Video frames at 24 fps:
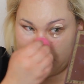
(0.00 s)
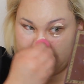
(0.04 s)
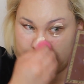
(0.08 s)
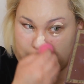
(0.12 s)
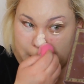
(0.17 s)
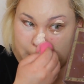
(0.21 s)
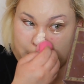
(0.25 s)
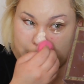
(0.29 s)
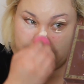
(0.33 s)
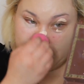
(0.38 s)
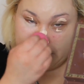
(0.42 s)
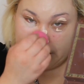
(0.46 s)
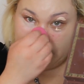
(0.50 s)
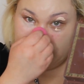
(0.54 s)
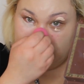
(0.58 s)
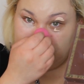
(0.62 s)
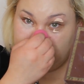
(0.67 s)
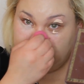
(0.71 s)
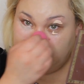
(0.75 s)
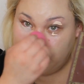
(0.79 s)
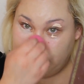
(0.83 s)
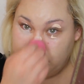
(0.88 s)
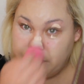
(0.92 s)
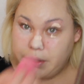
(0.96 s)
And I
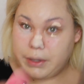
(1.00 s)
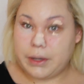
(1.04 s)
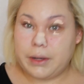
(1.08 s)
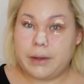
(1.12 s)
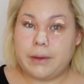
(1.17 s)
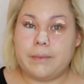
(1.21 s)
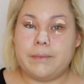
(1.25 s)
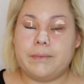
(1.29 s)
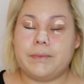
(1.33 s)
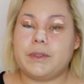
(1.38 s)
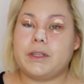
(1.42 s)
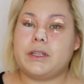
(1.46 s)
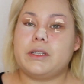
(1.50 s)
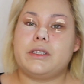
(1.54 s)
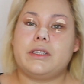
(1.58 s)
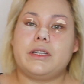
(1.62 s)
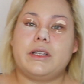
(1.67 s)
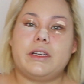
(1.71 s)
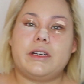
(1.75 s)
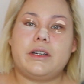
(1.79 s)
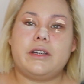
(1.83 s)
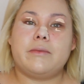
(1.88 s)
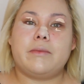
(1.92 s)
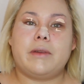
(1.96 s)
put
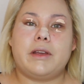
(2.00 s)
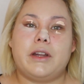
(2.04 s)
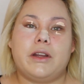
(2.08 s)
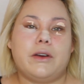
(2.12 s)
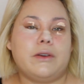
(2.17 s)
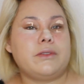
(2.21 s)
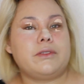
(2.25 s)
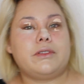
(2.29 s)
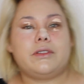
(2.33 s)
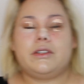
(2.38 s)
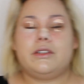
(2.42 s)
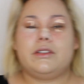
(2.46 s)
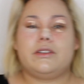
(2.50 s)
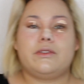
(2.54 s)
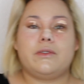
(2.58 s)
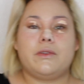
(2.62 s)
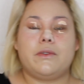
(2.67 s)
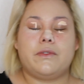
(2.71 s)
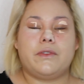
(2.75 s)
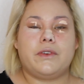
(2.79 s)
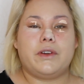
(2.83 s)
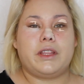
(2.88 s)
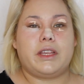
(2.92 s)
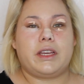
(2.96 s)
concealer in my nose just to
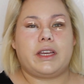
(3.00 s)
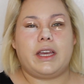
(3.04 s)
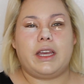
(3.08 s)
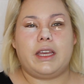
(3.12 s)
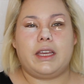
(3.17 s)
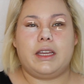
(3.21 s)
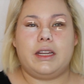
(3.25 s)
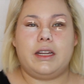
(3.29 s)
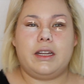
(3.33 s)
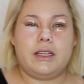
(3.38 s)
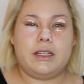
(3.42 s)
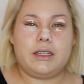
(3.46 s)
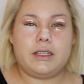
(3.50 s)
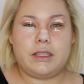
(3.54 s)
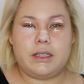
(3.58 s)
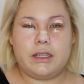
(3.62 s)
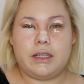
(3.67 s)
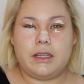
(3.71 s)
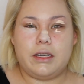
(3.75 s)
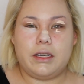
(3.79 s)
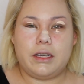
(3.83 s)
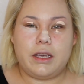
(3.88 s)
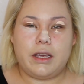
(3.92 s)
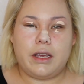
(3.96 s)
avoid the cakiness.
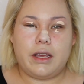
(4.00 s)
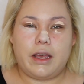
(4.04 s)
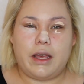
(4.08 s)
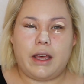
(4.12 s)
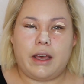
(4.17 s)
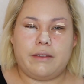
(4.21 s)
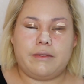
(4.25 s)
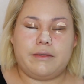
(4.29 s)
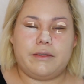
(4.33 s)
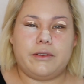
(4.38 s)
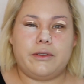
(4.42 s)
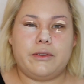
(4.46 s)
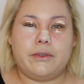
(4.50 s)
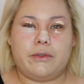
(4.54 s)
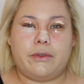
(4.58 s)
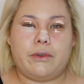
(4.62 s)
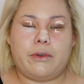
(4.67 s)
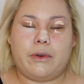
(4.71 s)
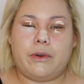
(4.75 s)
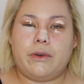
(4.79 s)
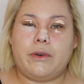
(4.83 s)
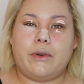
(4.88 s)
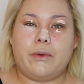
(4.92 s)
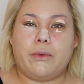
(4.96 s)
After
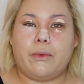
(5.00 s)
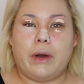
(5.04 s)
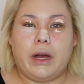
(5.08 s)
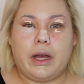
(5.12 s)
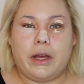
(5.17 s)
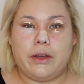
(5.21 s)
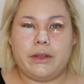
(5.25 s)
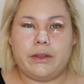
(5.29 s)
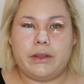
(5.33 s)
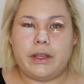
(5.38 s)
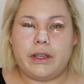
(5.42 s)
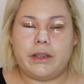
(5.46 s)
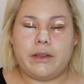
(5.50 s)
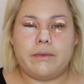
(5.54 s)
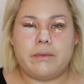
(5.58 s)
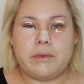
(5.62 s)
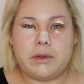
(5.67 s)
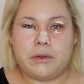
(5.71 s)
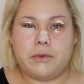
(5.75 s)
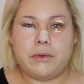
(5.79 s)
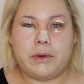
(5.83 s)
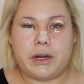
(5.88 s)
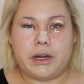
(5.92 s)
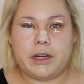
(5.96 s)
a while that you've
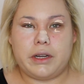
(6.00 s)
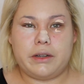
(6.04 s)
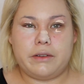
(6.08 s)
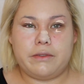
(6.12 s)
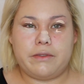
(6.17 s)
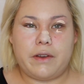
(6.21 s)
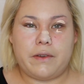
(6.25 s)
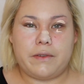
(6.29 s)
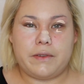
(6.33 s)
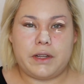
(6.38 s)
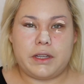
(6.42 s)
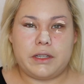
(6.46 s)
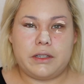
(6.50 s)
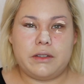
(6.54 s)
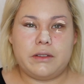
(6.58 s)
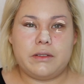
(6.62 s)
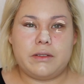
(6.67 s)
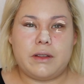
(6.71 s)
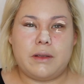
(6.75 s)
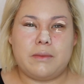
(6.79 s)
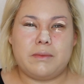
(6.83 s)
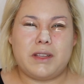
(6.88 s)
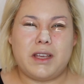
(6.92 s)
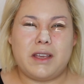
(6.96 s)
been wearing foundation,
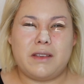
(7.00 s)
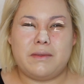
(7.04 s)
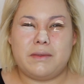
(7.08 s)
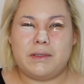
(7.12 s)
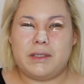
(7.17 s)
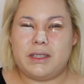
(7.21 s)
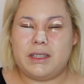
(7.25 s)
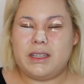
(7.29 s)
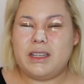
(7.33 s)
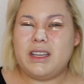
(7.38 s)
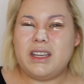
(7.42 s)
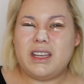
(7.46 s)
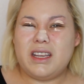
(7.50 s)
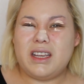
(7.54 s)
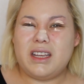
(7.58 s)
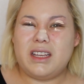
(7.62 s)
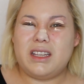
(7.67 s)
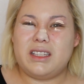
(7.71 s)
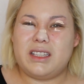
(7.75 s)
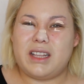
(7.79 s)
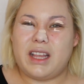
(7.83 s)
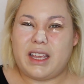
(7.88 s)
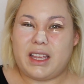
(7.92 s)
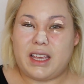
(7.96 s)
sometimes
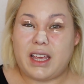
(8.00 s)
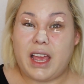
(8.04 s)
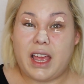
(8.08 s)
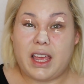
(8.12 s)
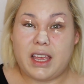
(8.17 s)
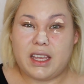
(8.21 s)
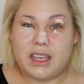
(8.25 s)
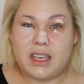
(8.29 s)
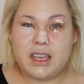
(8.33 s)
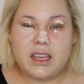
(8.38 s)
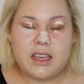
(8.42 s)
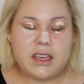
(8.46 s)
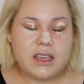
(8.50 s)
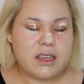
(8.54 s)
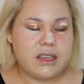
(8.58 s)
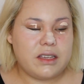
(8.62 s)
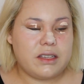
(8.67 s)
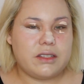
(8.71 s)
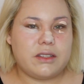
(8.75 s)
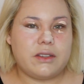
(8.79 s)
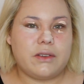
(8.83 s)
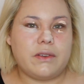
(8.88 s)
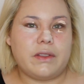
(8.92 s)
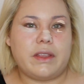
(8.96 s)
it's that cakey.
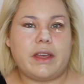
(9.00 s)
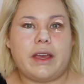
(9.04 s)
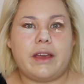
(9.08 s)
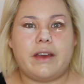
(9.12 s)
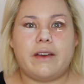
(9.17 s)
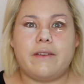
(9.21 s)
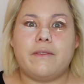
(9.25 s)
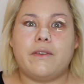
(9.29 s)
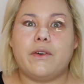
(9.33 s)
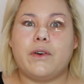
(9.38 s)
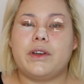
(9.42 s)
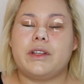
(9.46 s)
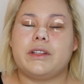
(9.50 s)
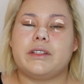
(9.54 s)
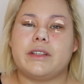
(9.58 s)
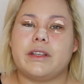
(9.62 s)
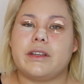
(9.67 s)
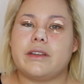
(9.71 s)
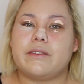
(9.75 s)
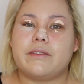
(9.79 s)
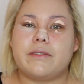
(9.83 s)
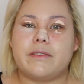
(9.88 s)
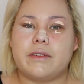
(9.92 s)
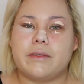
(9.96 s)
So that avoids
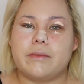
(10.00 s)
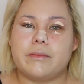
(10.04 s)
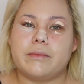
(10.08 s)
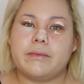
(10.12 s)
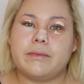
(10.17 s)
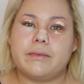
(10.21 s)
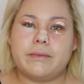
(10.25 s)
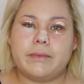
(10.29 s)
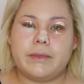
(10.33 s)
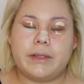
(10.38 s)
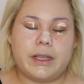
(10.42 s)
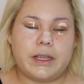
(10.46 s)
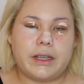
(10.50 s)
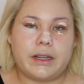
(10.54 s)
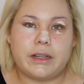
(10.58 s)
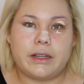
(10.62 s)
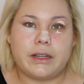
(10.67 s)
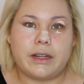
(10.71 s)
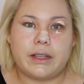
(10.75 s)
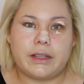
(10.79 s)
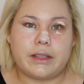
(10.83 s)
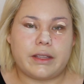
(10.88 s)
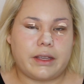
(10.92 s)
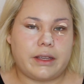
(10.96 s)
it from
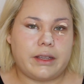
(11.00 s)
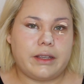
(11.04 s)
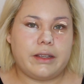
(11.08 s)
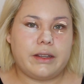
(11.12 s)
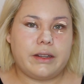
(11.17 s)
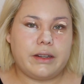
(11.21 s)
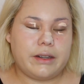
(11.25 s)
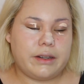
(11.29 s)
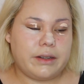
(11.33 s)
getting like that.